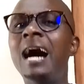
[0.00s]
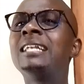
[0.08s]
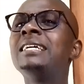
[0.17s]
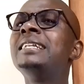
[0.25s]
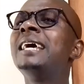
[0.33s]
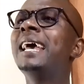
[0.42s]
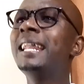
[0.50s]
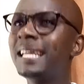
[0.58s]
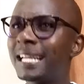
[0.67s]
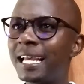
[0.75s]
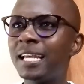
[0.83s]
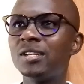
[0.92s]
in any
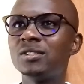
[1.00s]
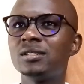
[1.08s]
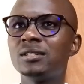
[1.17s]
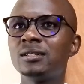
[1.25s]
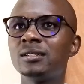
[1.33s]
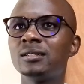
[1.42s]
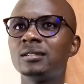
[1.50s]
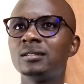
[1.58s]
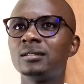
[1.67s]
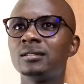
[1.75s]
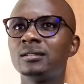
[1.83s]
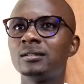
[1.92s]
case,
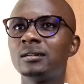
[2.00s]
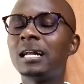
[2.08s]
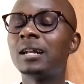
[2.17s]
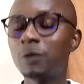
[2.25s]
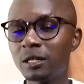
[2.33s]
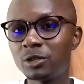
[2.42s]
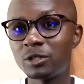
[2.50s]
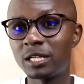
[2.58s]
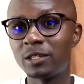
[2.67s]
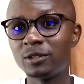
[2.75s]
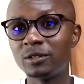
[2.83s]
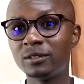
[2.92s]
and I want to tell you,
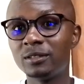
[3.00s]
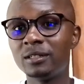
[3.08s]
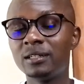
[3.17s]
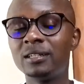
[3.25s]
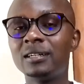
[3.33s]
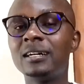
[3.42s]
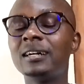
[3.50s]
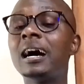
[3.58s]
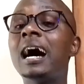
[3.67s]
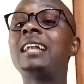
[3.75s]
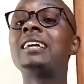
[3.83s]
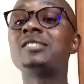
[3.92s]

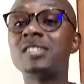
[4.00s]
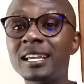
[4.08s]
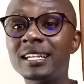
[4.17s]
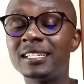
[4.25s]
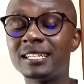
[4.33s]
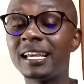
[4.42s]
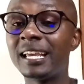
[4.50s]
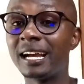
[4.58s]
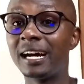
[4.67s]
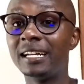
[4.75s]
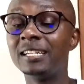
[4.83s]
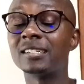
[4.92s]
and I said it here
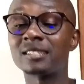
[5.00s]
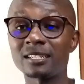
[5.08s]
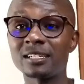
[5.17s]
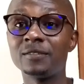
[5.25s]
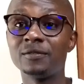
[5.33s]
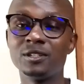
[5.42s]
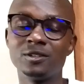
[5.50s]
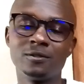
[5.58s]
in a certain video.